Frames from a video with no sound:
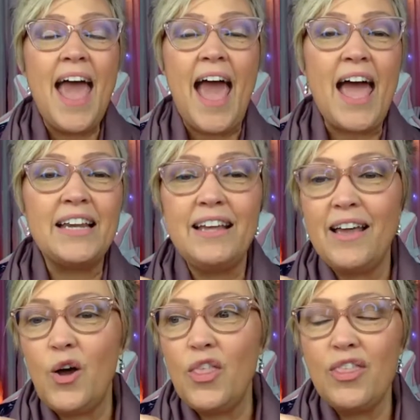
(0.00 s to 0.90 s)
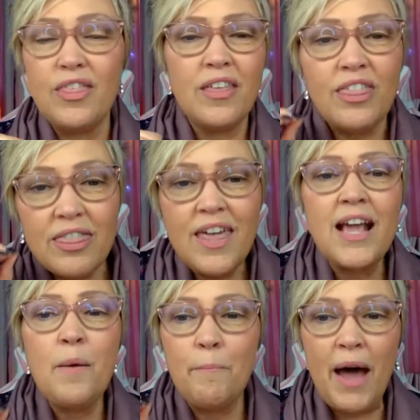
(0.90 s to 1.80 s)
And the thing
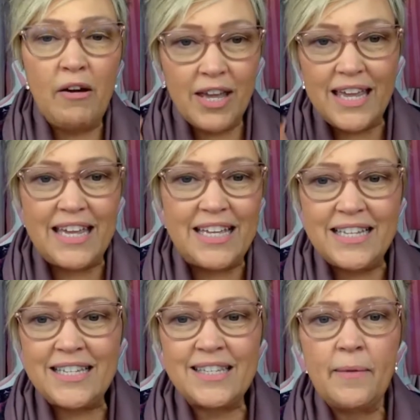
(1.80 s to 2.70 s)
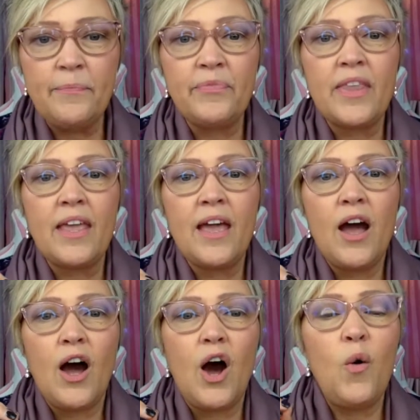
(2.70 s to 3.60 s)
about it is
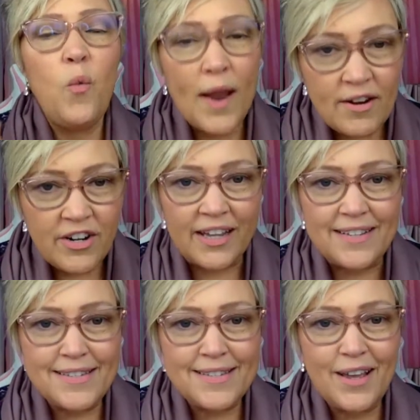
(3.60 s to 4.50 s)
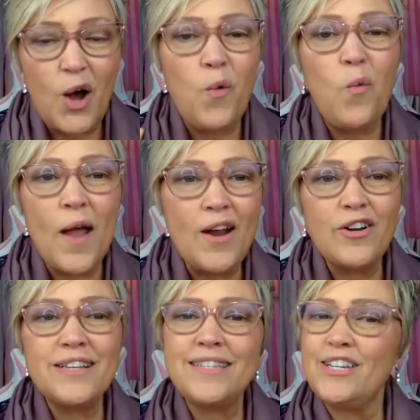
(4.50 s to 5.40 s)
awareness.
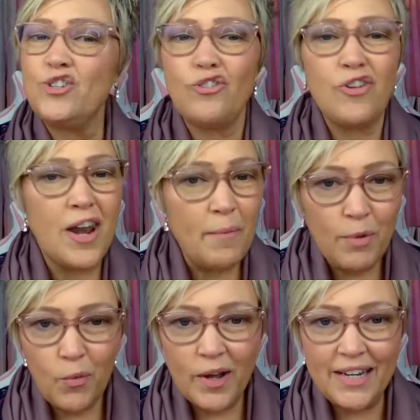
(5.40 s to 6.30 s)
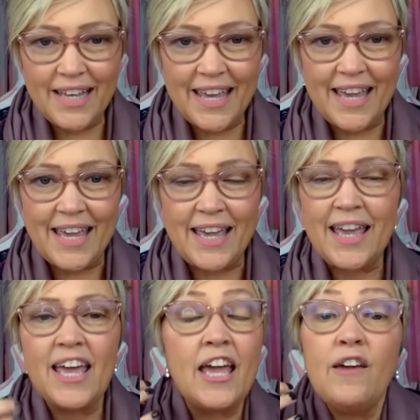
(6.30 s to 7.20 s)
Awareness is your number one key.
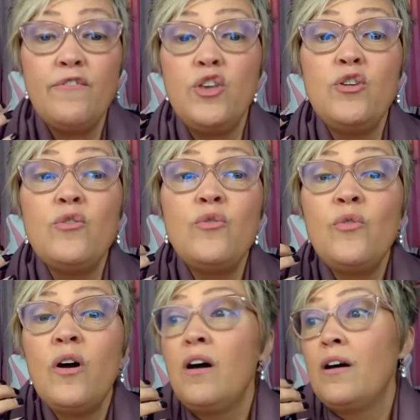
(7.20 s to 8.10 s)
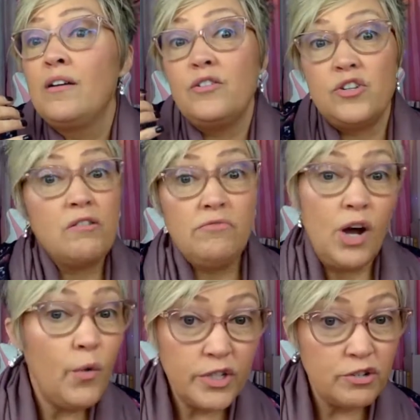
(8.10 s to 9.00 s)
If you don't know
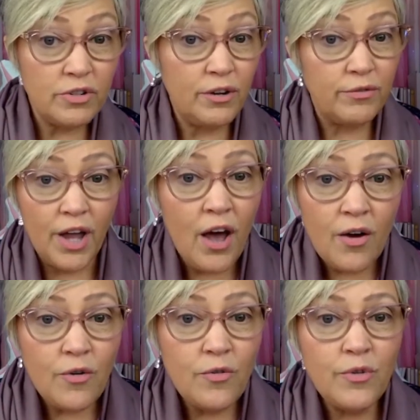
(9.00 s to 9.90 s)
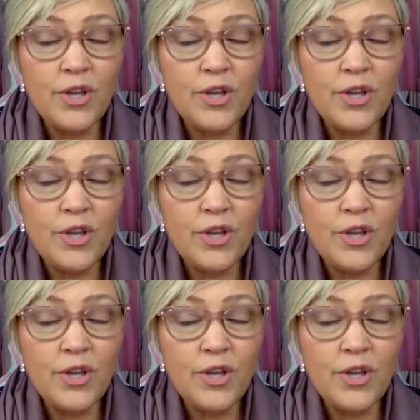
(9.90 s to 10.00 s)
what you don't know,